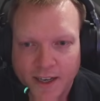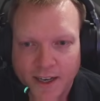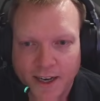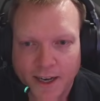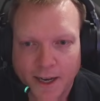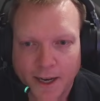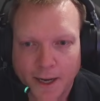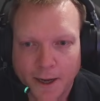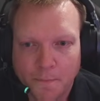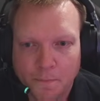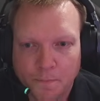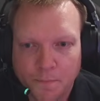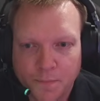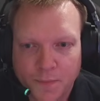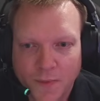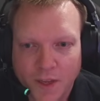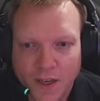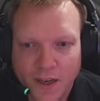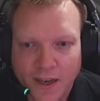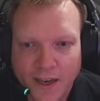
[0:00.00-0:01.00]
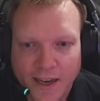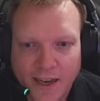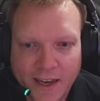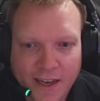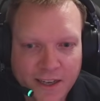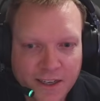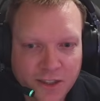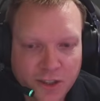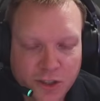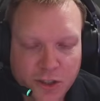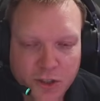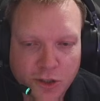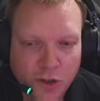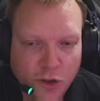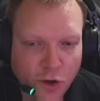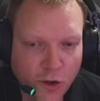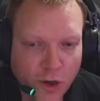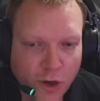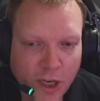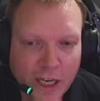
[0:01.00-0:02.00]
And
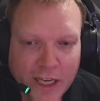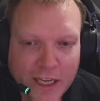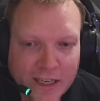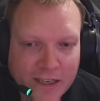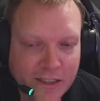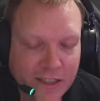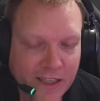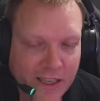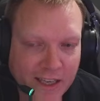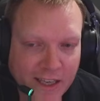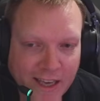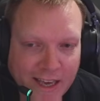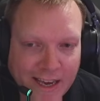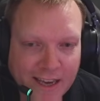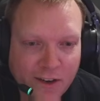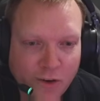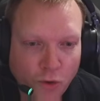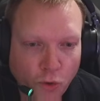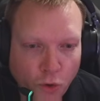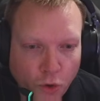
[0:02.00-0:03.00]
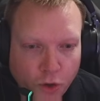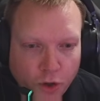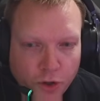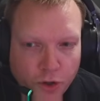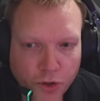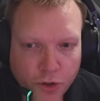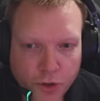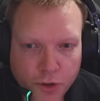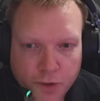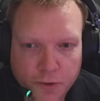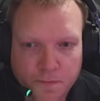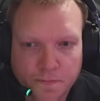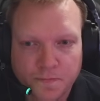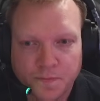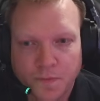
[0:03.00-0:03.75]
you get auto loot